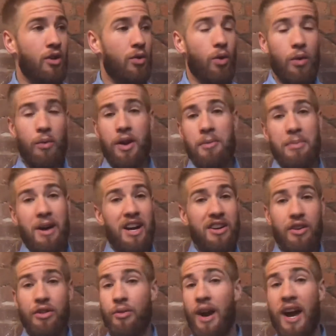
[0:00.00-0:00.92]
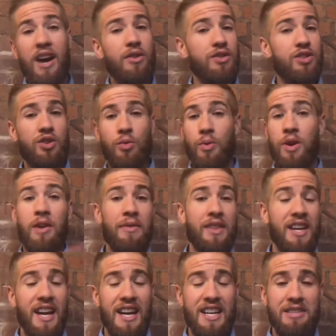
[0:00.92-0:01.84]
or I want to buy another house or whatever
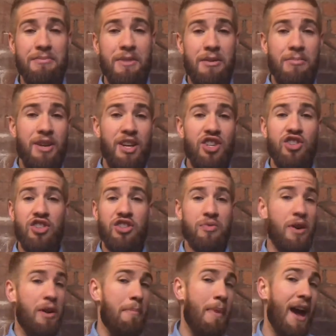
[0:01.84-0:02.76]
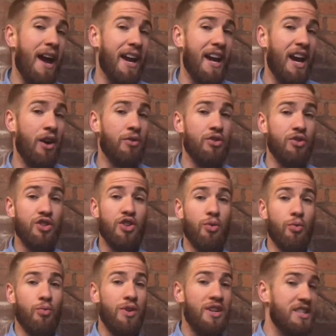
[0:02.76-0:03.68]
the case may be, and you just want to back out and there's
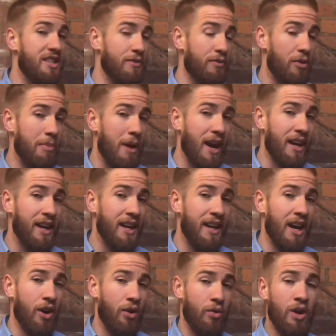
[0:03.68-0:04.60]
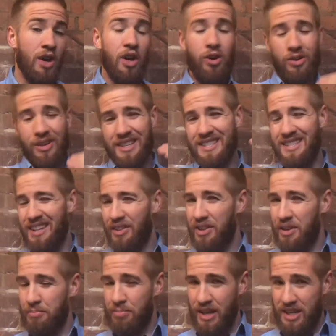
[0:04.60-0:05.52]
no reason for backing out, or at least
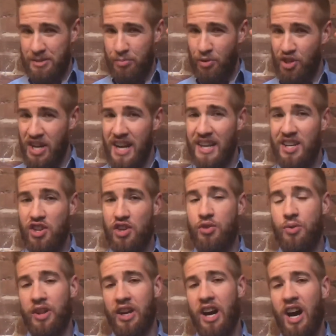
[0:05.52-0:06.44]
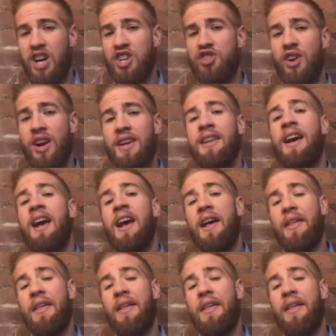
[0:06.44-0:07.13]
nothing that's protecting you in the contract,